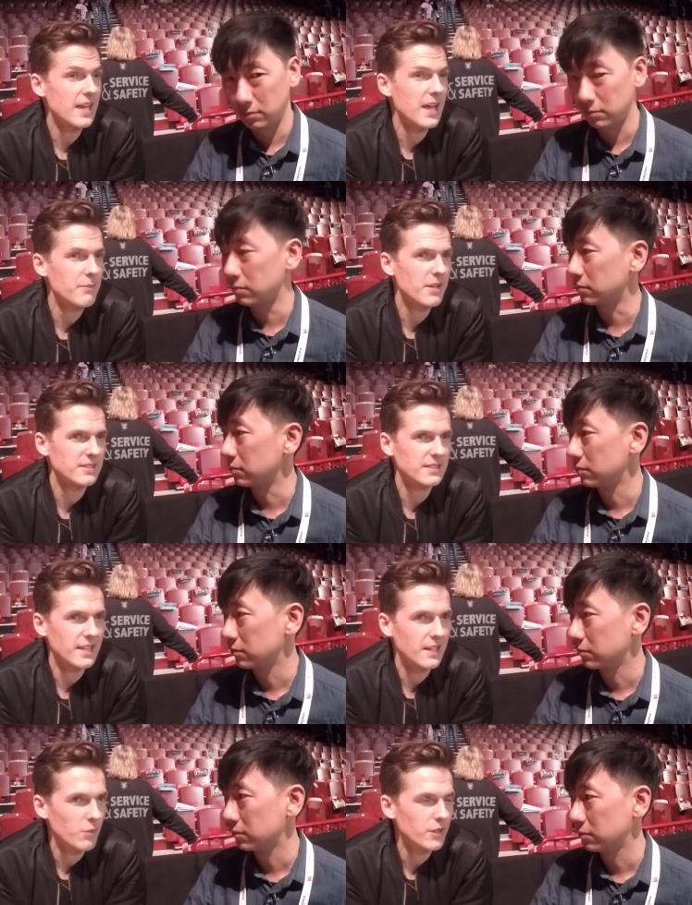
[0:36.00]
Speaker 1: time mm. because I
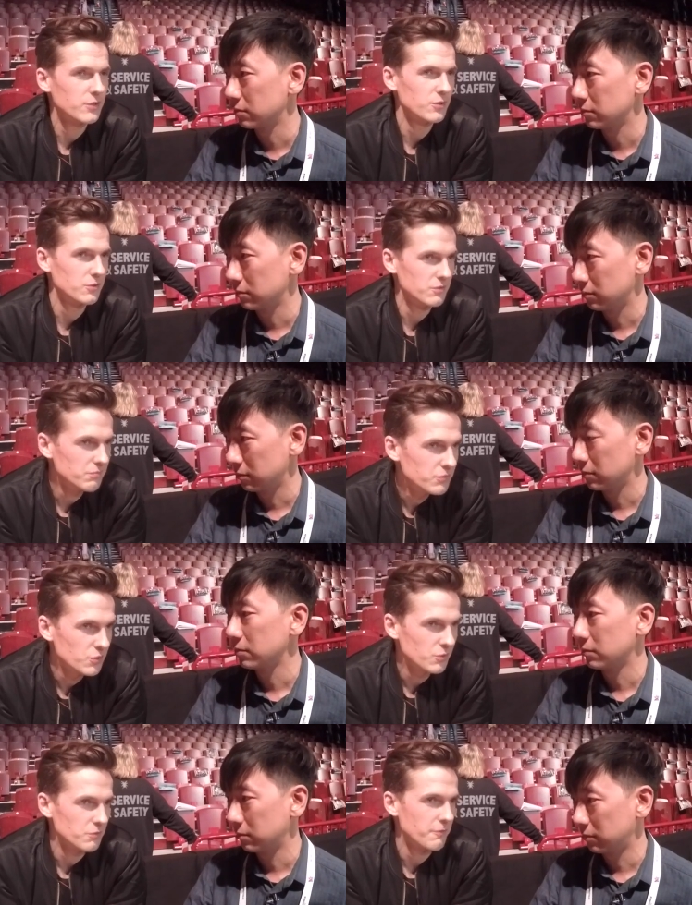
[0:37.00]
said I wanted to
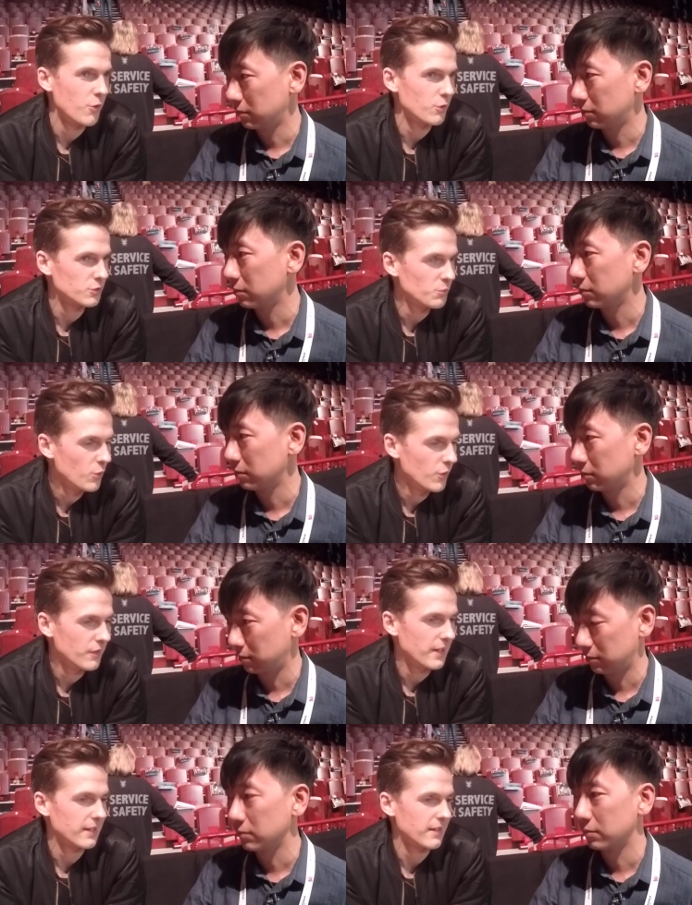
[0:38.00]
to focus more
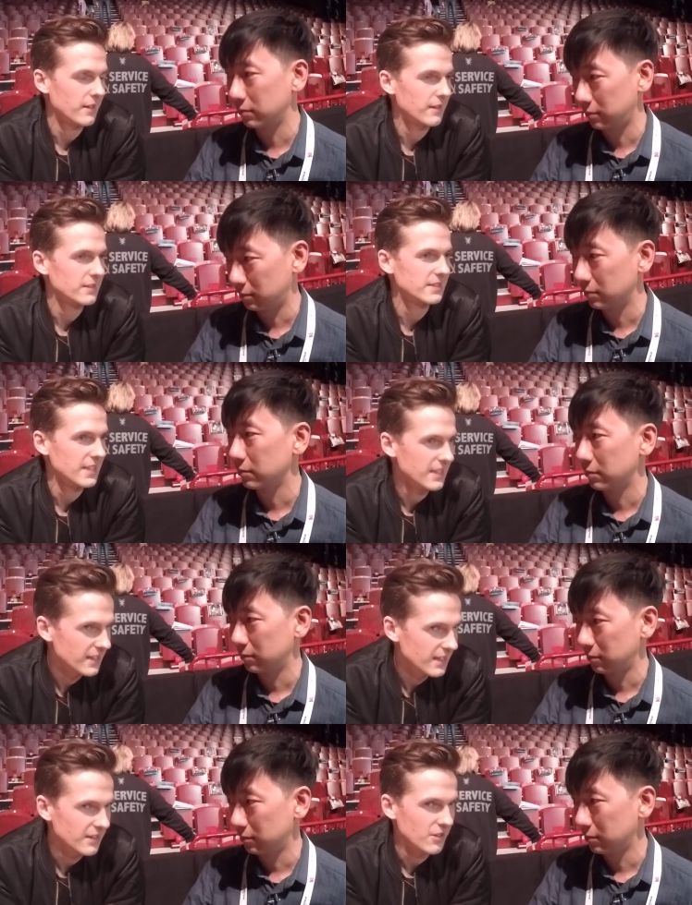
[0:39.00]
on like uh,
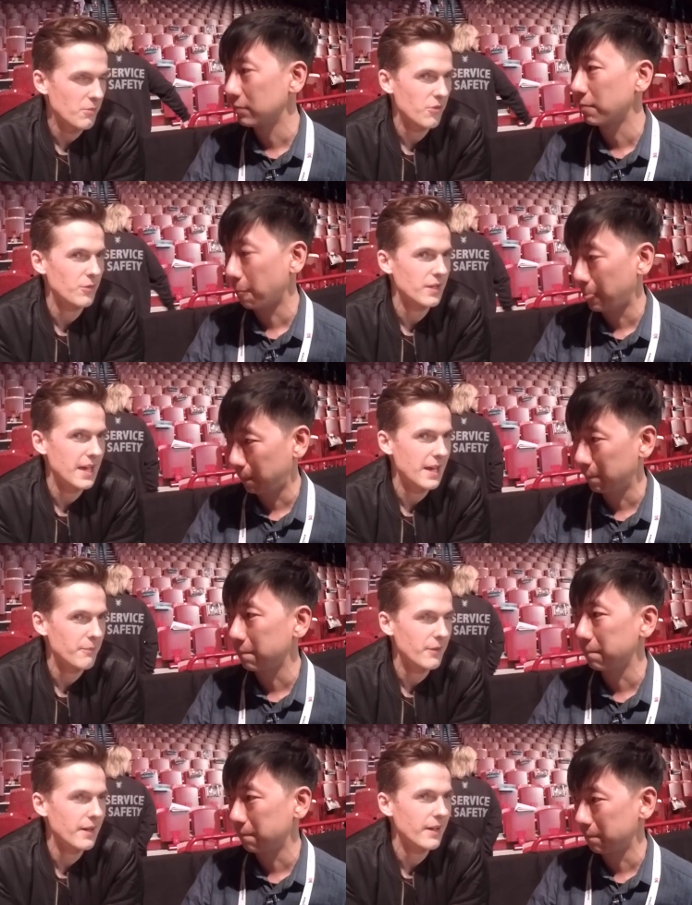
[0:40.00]
singing and coming through the
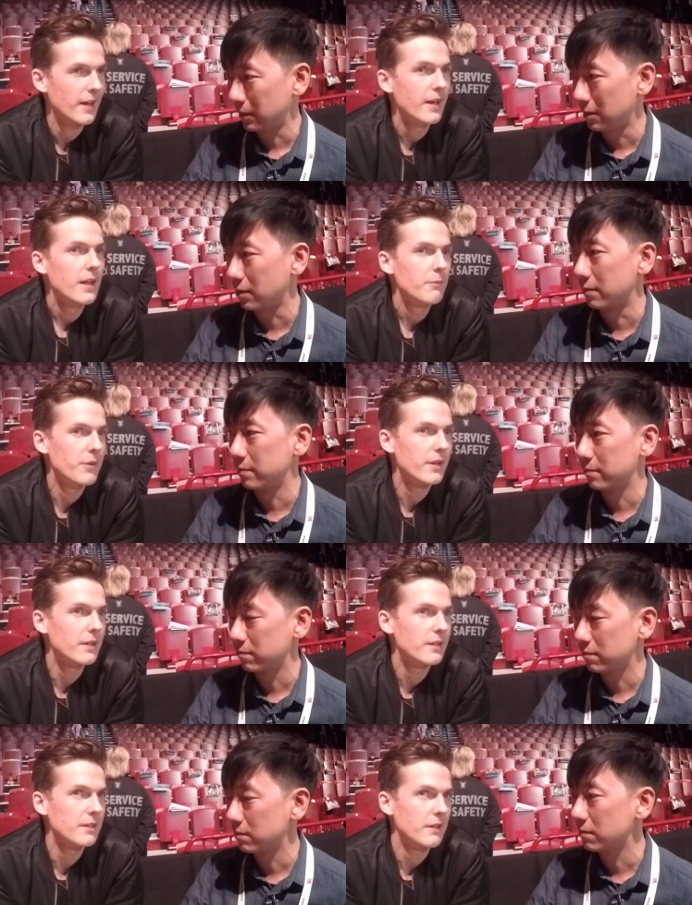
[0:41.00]
camera. Yeah. But
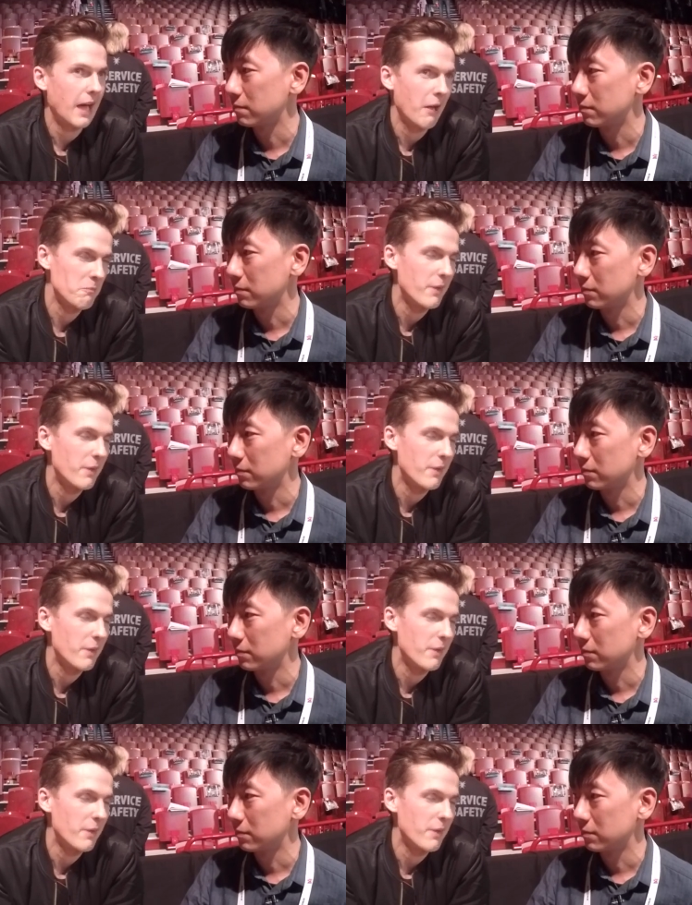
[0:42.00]
uh,